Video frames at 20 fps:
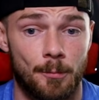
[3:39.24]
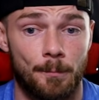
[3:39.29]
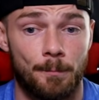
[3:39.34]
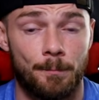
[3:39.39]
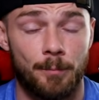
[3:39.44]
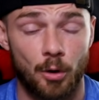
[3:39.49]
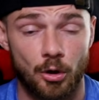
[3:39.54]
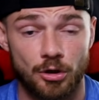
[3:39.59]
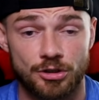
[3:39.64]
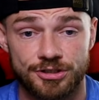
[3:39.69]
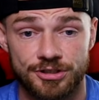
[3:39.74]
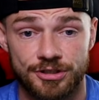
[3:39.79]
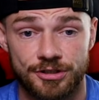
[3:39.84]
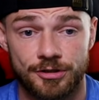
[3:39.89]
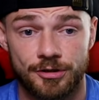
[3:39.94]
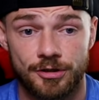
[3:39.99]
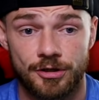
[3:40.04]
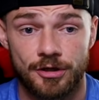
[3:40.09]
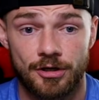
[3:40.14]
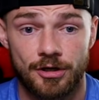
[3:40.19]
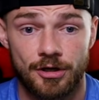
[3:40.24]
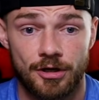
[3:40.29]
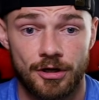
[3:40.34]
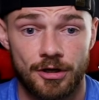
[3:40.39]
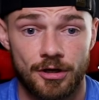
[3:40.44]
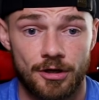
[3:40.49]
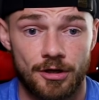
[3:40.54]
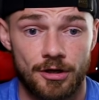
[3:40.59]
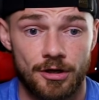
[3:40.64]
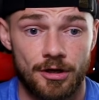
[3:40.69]
but
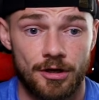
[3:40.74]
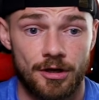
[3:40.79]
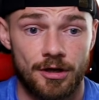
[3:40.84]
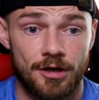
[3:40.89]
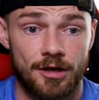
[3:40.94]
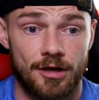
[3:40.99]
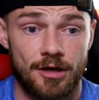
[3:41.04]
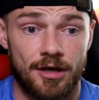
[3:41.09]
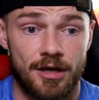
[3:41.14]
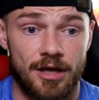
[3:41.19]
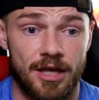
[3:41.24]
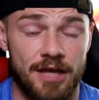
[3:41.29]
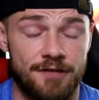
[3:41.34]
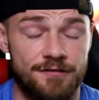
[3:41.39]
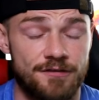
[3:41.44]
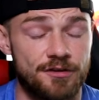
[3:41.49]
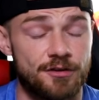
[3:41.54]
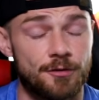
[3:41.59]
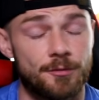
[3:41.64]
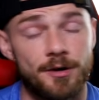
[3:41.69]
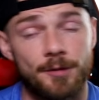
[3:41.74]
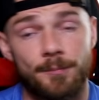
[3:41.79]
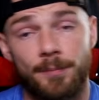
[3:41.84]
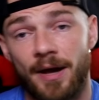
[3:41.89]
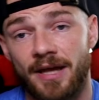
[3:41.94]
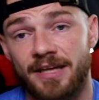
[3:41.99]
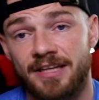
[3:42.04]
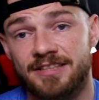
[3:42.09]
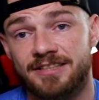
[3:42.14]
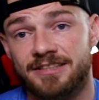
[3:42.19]
if you're doing it
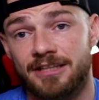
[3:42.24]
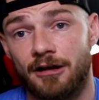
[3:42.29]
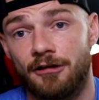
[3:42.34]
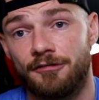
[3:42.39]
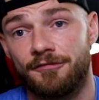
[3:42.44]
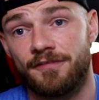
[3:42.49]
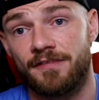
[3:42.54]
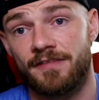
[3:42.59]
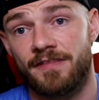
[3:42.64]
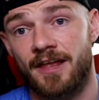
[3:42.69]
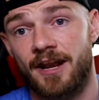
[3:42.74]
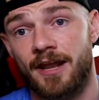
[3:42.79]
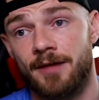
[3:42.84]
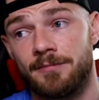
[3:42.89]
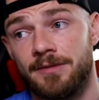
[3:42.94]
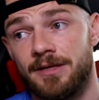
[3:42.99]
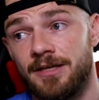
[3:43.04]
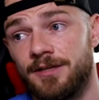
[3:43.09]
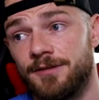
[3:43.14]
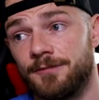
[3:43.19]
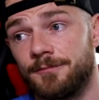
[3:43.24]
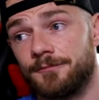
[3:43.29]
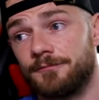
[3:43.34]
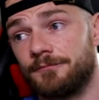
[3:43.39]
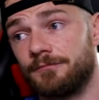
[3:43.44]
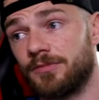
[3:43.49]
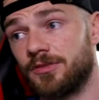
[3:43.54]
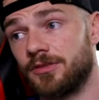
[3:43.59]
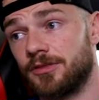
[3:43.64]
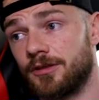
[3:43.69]
by yourself, then I mean,
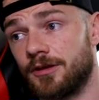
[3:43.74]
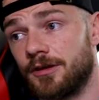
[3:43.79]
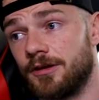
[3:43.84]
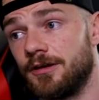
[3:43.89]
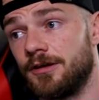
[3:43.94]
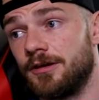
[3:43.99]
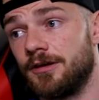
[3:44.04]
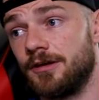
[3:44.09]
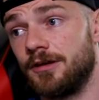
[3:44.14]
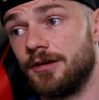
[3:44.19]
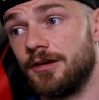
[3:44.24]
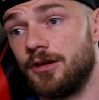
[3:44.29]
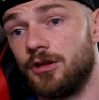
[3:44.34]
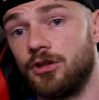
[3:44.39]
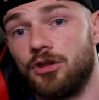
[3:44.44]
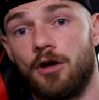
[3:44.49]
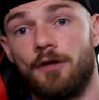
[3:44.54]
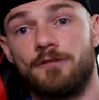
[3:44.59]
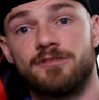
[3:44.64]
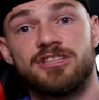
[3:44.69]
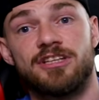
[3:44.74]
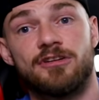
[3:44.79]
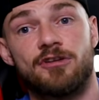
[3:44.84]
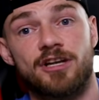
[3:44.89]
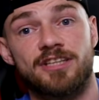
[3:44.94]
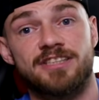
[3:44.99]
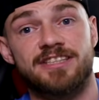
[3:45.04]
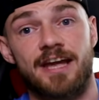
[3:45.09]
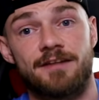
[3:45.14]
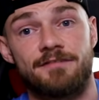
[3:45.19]
obviously you've got
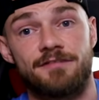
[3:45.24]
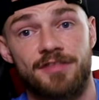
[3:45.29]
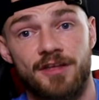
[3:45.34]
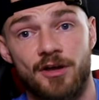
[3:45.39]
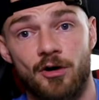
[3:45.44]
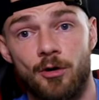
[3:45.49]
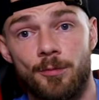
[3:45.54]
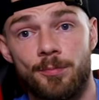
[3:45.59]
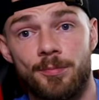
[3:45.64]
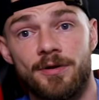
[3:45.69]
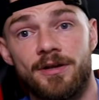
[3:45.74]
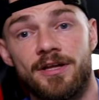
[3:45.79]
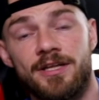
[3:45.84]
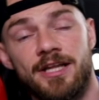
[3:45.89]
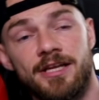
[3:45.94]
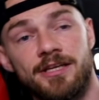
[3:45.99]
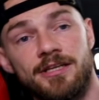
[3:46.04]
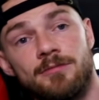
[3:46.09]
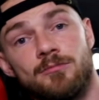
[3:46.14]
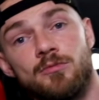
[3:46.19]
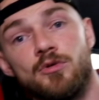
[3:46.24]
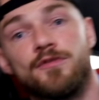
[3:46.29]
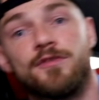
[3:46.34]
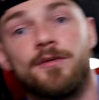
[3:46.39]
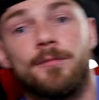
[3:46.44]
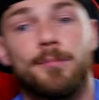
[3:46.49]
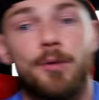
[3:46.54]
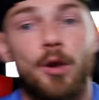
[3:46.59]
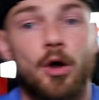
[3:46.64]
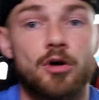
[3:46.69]
to set everything up, and then you're
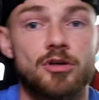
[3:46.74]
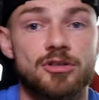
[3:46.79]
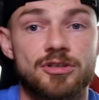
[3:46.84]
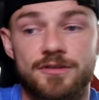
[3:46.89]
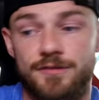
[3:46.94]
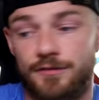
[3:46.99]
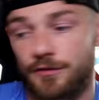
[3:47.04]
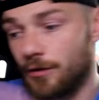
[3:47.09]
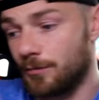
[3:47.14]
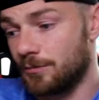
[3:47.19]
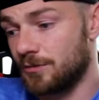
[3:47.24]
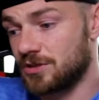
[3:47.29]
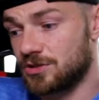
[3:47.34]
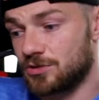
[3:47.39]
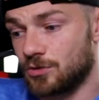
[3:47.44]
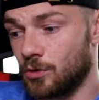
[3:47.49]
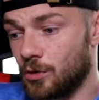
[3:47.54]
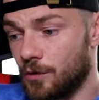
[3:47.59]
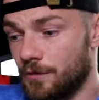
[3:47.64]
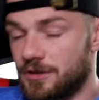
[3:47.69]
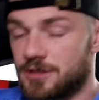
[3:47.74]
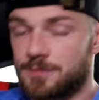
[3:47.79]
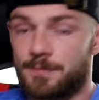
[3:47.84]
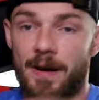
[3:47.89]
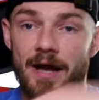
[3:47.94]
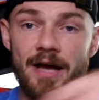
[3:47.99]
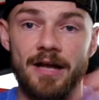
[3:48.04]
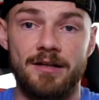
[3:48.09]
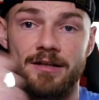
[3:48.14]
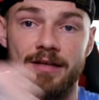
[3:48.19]
moving blocks from the storage
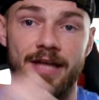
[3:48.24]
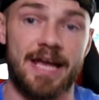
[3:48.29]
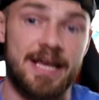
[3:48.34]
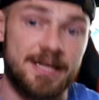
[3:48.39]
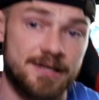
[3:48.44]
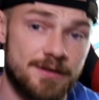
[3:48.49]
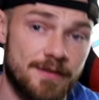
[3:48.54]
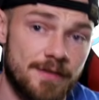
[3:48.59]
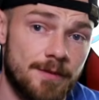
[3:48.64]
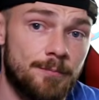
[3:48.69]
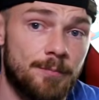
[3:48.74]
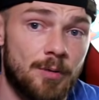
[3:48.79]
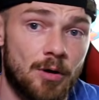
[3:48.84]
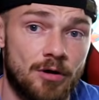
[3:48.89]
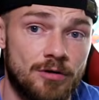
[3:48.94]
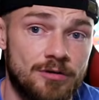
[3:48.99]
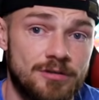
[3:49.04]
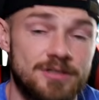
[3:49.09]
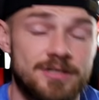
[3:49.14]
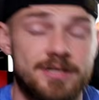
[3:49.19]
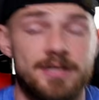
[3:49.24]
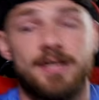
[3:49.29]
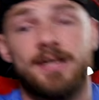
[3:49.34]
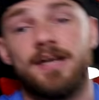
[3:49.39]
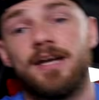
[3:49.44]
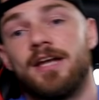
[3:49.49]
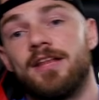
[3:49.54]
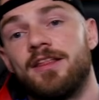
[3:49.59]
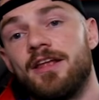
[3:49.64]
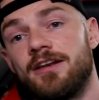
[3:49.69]
pile into the pond,
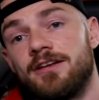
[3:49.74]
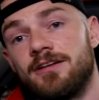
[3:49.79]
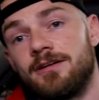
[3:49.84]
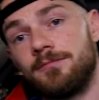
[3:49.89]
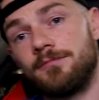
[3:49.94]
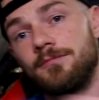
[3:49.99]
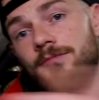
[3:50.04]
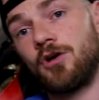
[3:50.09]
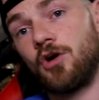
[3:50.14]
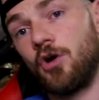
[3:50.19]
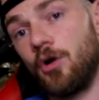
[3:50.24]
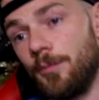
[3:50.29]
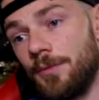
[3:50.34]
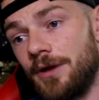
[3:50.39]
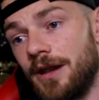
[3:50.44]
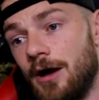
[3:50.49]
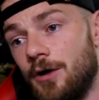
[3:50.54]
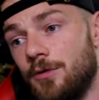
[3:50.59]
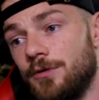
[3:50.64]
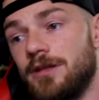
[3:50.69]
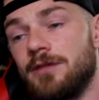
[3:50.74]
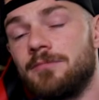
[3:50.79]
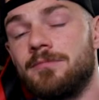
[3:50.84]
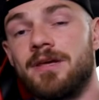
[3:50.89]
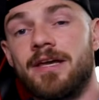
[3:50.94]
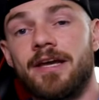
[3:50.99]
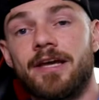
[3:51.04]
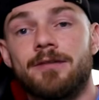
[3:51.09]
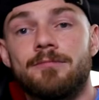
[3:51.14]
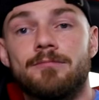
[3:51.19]
and then you're coming out, you're
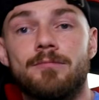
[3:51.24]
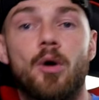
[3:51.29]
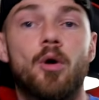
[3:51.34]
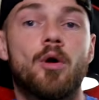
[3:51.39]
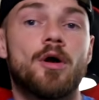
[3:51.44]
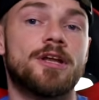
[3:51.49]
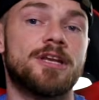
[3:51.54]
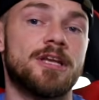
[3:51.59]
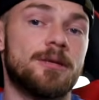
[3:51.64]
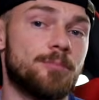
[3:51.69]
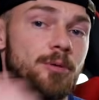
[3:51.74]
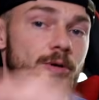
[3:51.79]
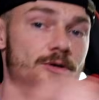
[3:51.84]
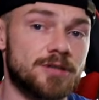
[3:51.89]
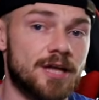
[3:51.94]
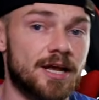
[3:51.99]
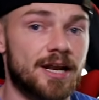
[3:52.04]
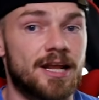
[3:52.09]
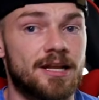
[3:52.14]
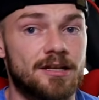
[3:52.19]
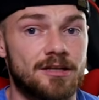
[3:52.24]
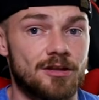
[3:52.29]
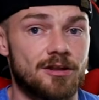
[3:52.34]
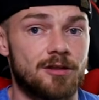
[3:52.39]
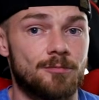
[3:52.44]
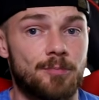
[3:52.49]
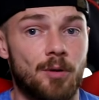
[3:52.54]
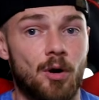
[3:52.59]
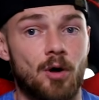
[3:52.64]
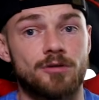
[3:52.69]
making muck and you're putting that into
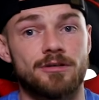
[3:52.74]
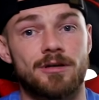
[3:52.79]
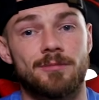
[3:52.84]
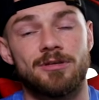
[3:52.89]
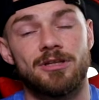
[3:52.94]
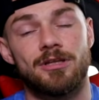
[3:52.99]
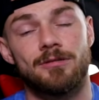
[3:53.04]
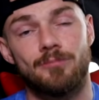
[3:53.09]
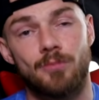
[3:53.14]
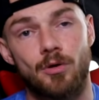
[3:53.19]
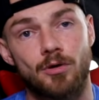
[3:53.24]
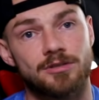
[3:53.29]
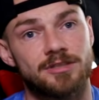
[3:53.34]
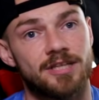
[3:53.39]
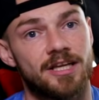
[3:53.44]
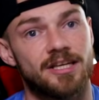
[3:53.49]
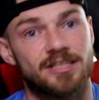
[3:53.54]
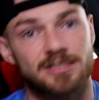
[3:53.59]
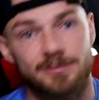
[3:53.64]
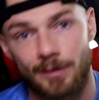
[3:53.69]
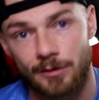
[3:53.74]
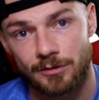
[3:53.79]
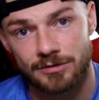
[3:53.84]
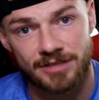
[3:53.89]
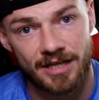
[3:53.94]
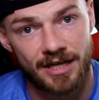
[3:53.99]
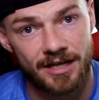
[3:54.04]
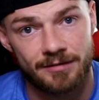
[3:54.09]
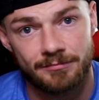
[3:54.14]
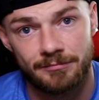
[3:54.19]
the pond. I mean, the muck takes about
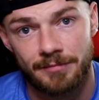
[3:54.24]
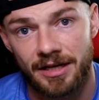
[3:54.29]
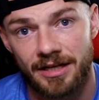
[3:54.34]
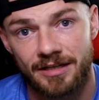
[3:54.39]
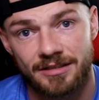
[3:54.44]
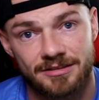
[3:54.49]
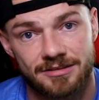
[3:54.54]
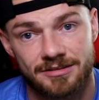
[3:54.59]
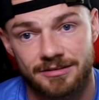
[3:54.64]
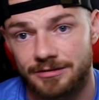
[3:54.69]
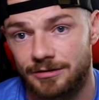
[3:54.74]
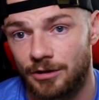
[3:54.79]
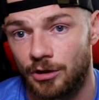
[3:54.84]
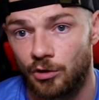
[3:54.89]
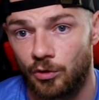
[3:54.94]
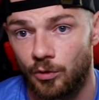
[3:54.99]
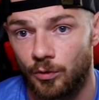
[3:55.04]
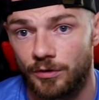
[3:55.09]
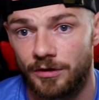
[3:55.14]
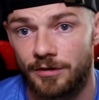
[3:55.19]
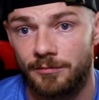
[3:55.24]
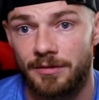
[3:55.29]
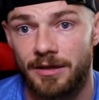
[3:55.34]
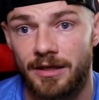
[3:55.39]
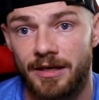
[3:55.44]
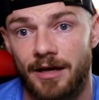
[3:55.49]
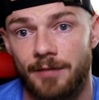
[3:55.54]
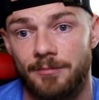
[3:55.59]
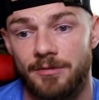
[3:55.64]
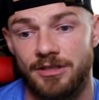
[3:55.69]
10 minutes alone to
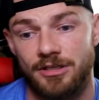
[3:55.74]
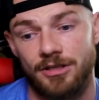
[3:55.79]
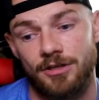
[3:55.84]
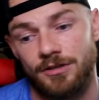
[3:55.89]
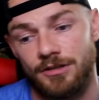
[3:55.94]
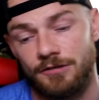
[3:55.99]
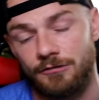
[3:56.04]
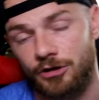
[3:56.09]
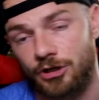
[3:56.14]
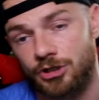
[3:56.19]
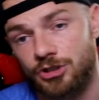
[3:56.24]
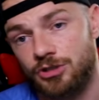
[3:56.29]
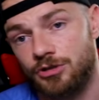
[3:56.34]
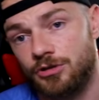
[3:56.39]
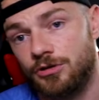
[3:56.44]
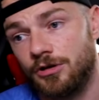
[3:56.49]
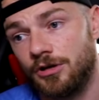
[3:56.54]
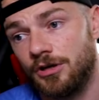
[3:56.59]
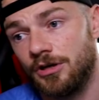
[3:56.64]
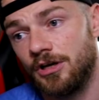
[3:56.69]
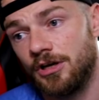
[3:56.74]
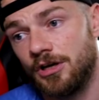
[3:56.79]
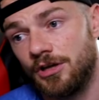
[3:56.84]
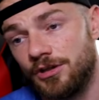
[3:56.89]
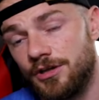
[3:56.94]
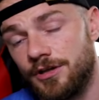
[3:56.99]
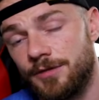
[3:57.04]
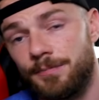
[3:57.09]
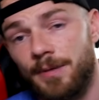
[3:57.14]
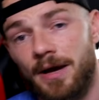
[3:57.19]
make. I mean, you've got to chuck
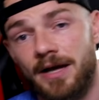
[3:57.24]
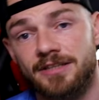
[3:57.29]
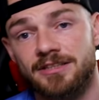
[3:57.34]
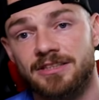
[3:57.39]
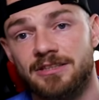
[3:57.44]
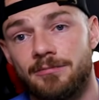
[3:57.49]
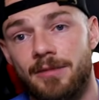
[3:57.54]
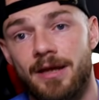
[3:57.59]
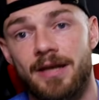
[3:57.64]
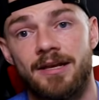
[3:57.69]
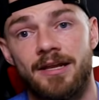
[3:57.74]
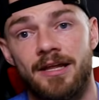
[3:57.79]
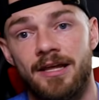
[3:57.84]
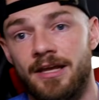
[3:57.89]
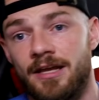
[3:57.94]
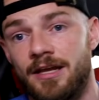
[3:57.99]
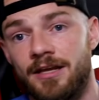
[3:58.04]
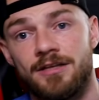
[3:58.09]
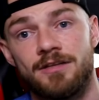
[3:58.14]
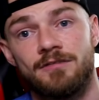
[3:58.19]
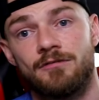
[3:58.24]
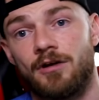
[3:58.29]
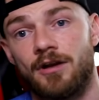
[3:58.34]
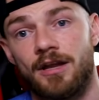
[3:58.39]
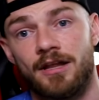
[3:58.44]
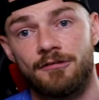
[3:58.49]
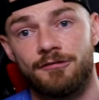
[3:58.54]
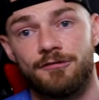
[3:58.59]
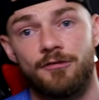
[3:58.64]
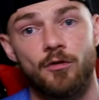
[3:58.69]
the bag of cement in, you've got
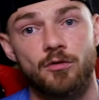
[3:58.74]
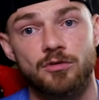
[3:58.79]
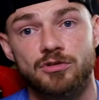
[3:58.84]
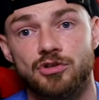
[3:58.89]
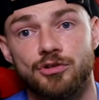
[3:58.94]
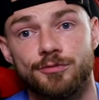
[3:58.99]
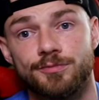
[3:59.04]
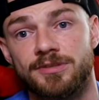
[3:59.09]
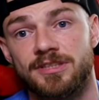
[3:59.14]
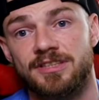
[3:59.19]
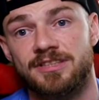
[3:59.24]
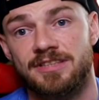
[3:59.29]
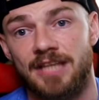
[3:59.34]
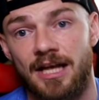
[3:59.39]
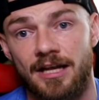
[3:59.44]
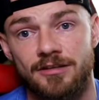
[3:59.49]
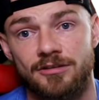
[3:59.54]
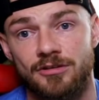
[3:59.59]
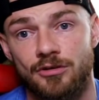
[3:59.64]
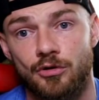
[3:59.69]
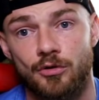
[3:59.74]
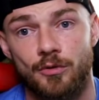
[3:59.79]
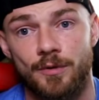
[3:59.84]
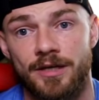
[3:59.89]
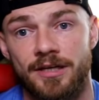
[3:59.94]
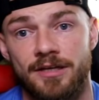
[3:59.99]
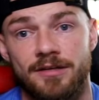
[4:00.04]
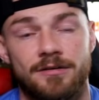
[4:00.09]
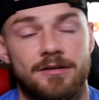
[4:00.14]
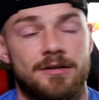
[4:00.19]
like 4 scoops of sand to go
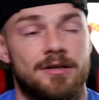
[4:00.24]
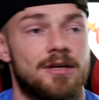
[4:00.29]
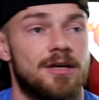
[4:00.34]
in.